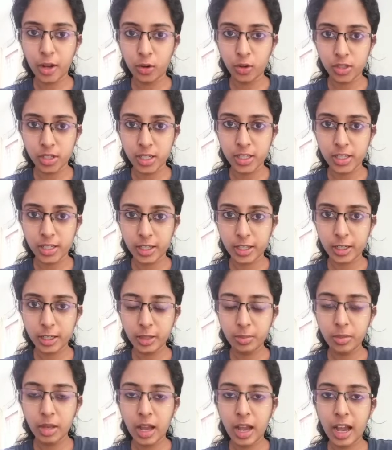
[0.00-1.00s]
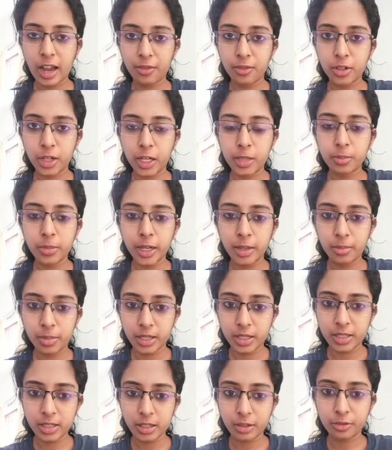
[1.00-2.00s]
Anuja Jacob, have done my
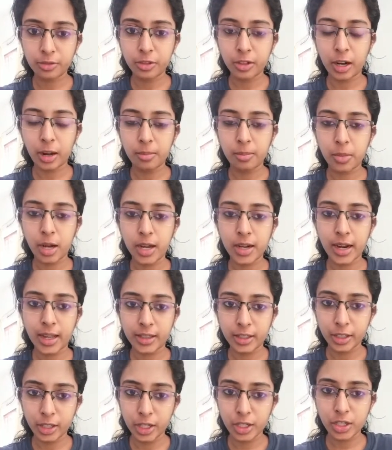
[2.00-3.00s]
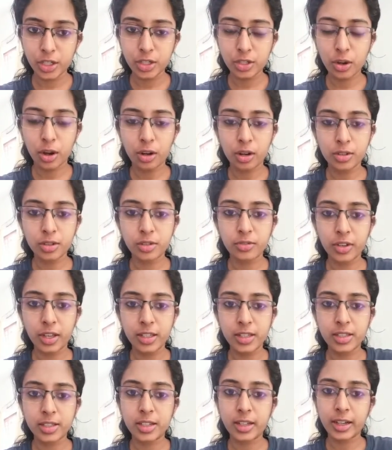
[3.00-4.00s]
BTech from Mar Athanasius College of
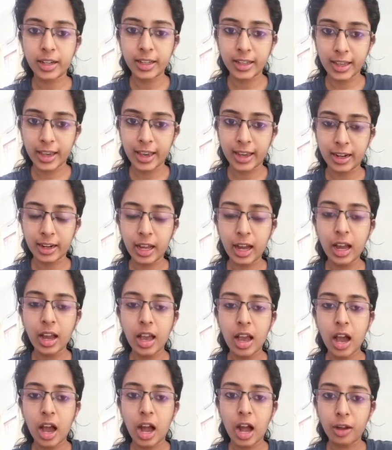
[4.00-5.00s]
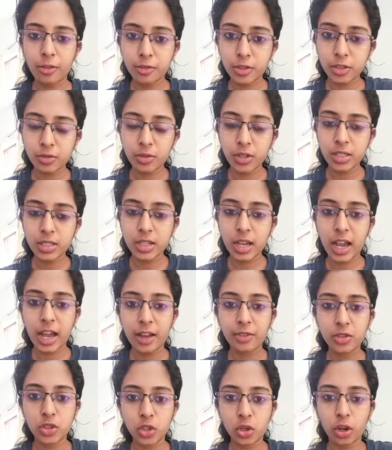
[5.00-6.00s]
Engineering, Kerala, after which I
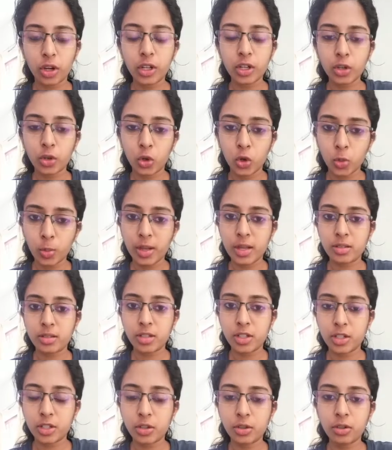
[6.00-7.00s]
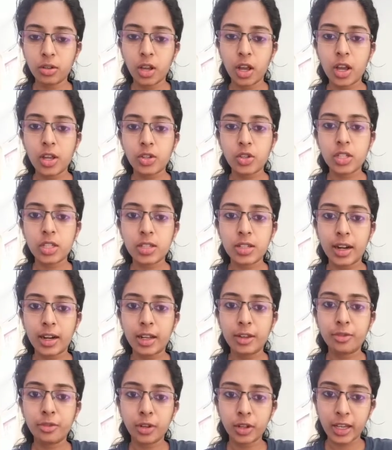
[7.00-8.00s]
have joined Ohm Institute to study
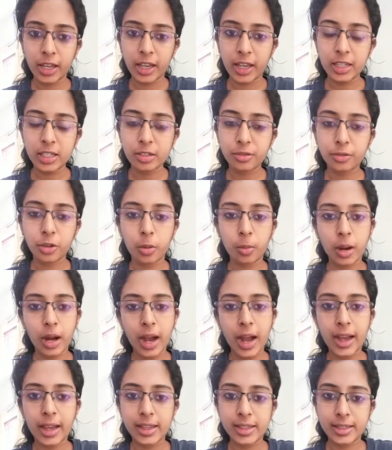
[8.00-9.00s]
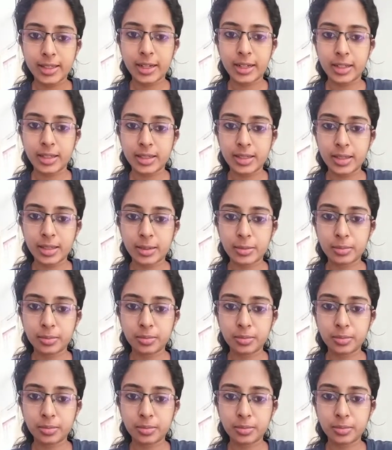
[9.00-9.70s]
for GATE for my higher studies.